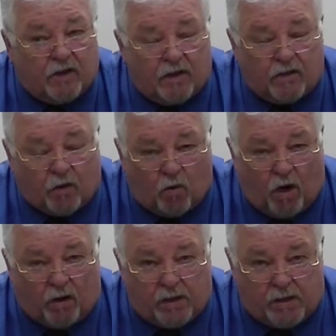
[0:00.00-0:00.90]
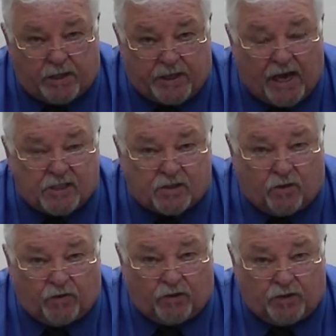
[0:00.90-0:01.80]
the quality of the dye
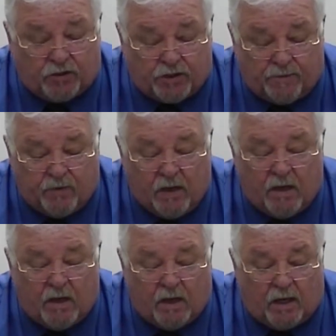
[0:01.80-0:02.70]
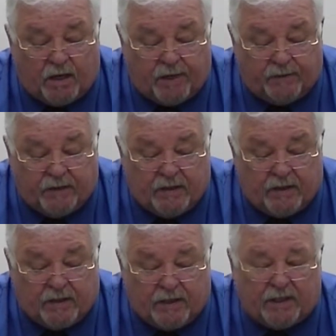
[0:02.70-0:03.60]
stone they're using,
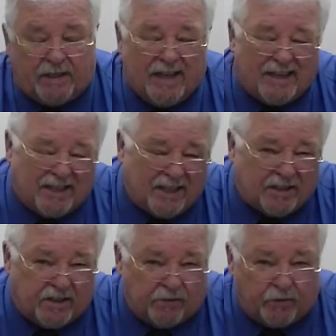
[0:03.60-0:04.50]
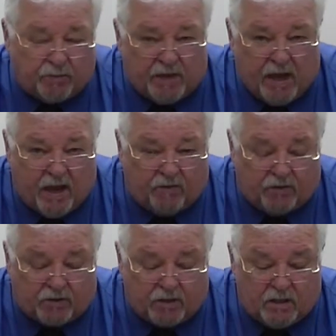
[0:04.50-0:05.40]
they could get different
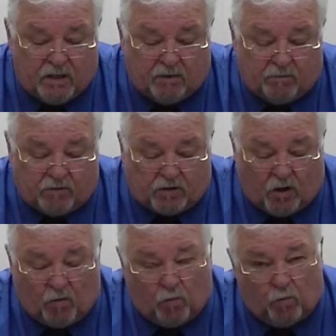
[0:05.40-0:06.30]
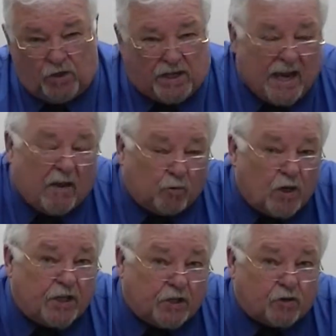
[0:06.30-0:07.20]
behaviors. So you can't
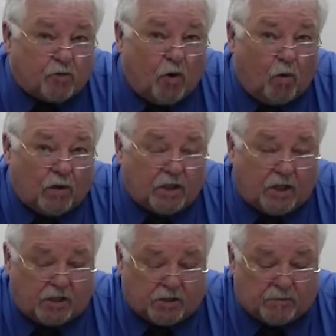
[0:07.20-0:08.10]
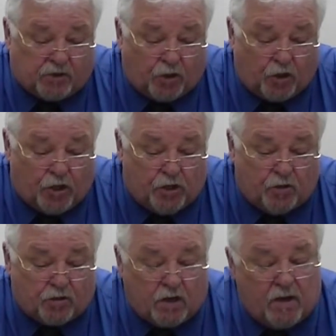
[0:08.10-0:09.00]
really control what the customers are going to
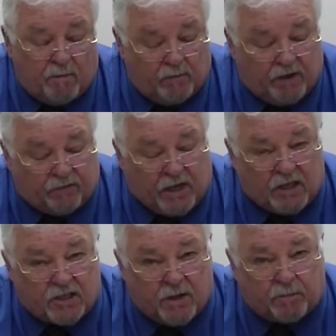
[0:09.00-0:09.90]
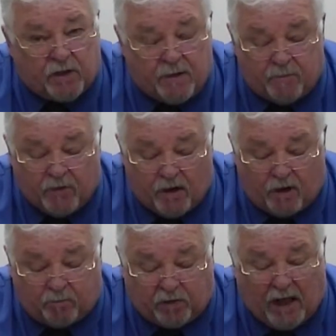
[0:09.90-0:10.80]
use, but if they simply
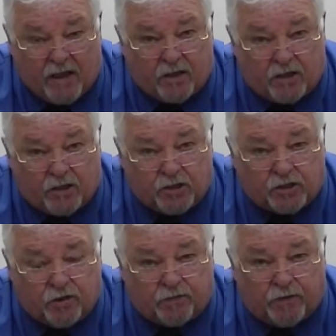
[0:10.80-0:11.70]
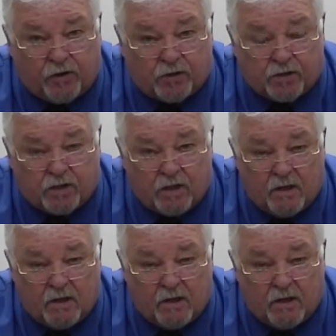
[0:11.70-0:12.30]
apply the conditioner first,